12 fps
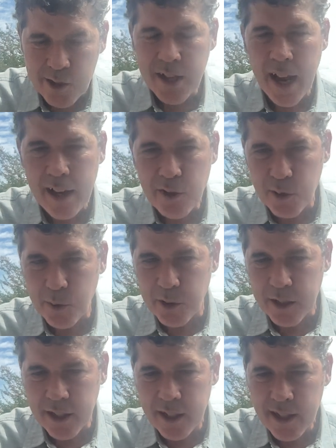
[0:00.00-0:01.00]
there's
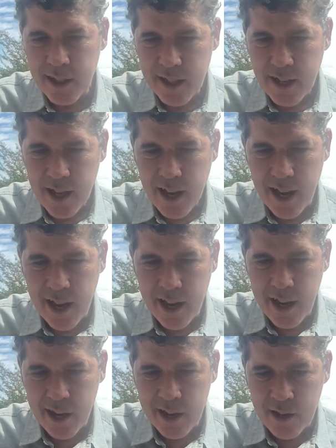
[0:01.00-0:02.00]
actually
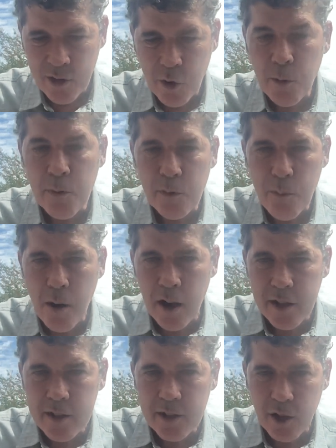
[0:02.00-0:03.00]
a group of
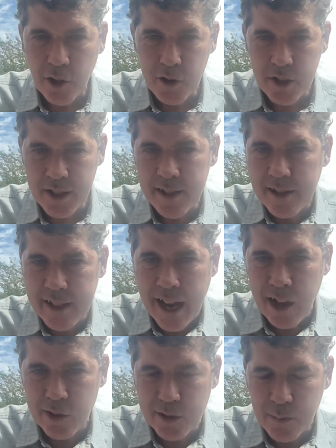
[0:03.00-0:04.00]
monks called the
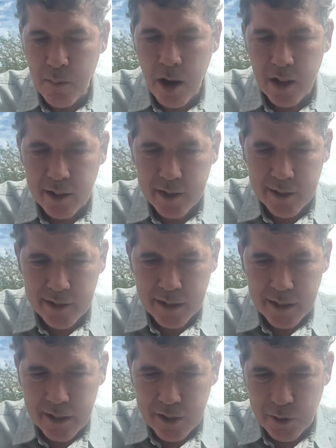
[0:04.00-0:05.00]
Discalced monks.
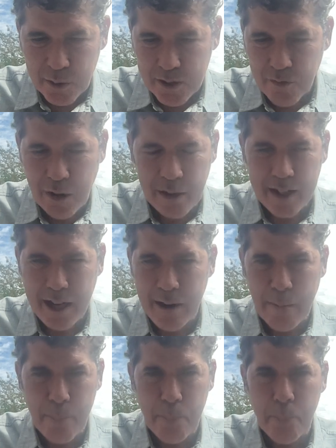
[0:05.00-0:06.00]
So it's a very
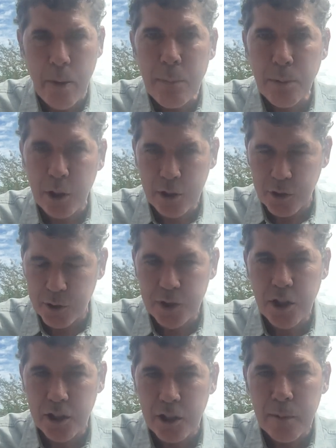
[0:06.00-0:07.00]
kind of biblical
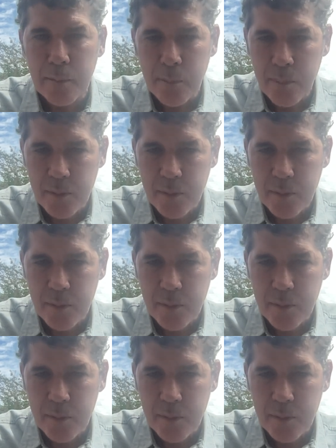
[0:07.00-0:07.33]
term